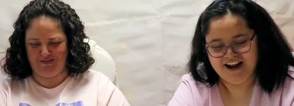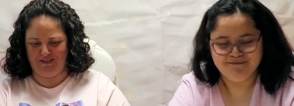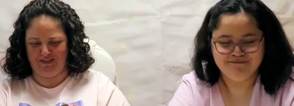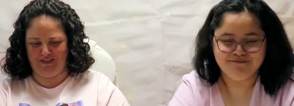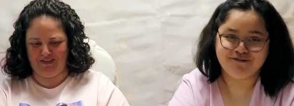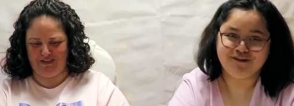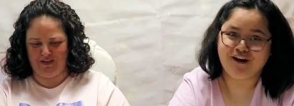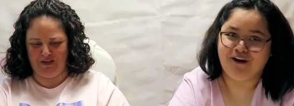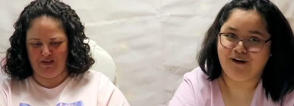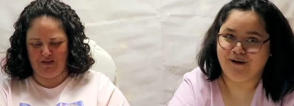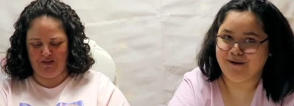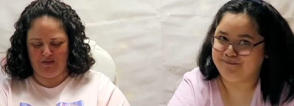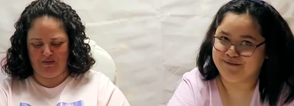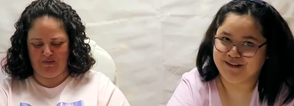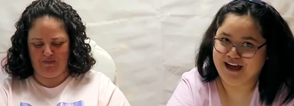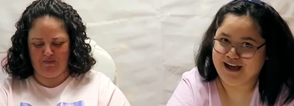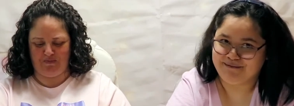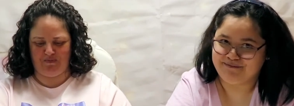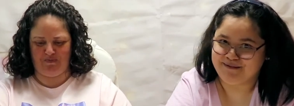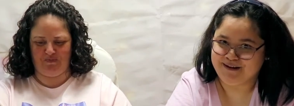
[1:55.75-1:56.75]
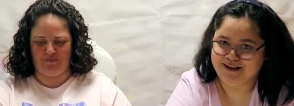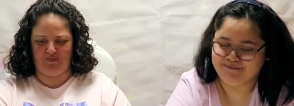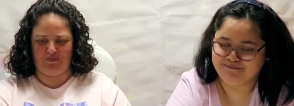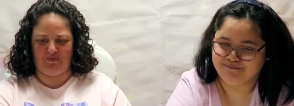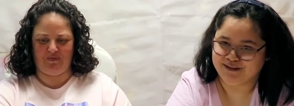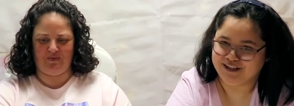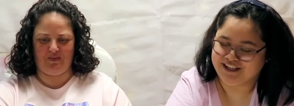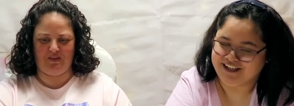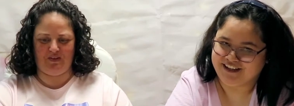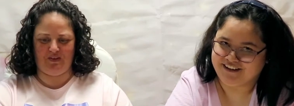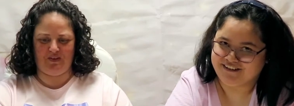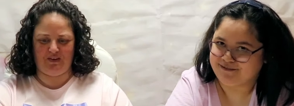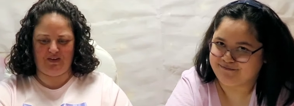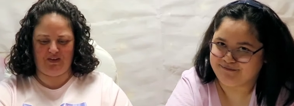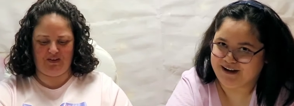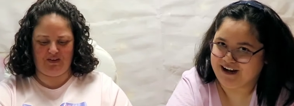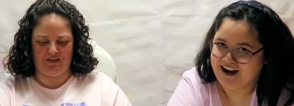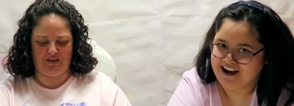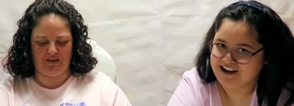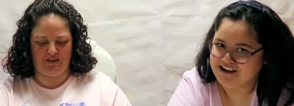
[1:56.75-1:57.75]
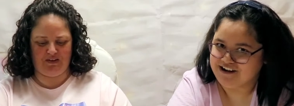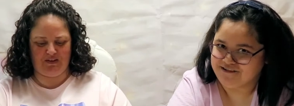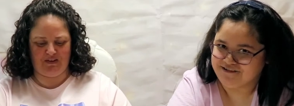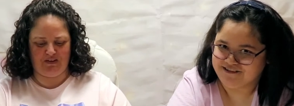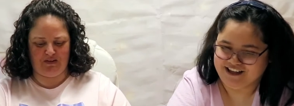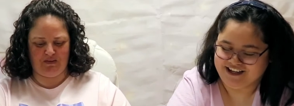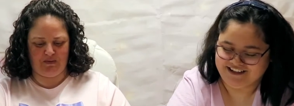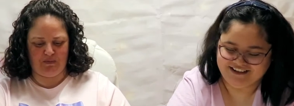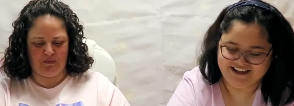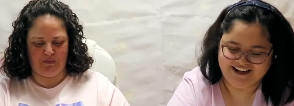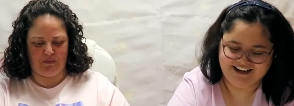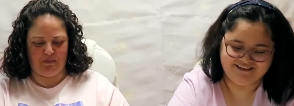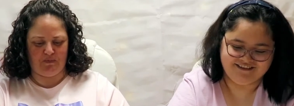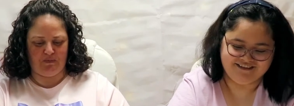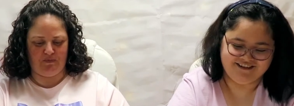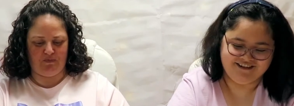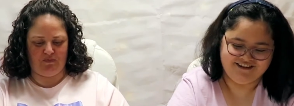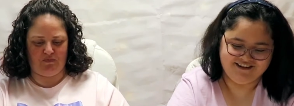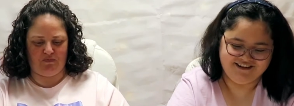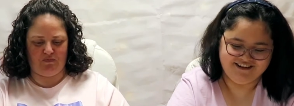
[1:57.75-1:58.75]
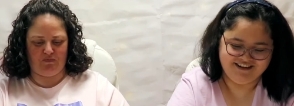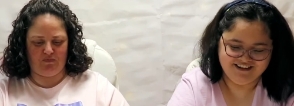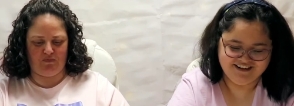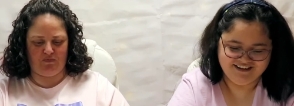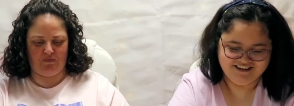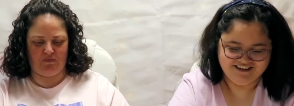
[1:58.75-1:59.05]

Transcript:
Speaker 1: I'm sorry, Blackpink blinks, but I don't like that song